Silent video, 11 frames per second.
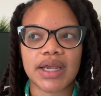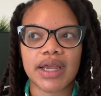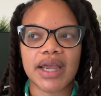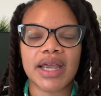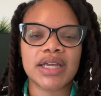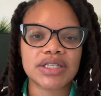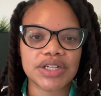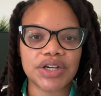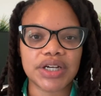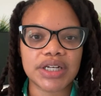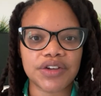is
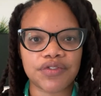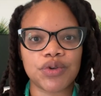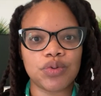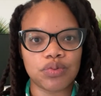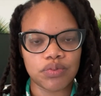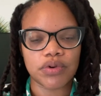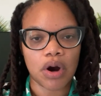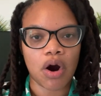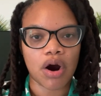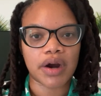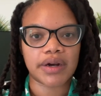good if you
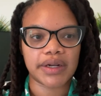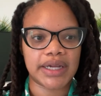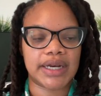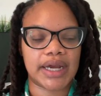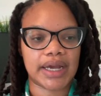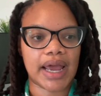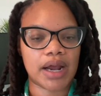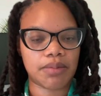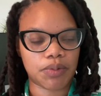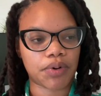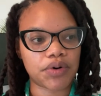are eating
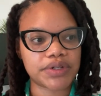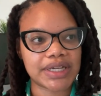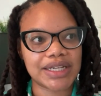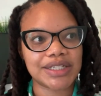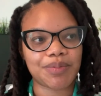animal proteins,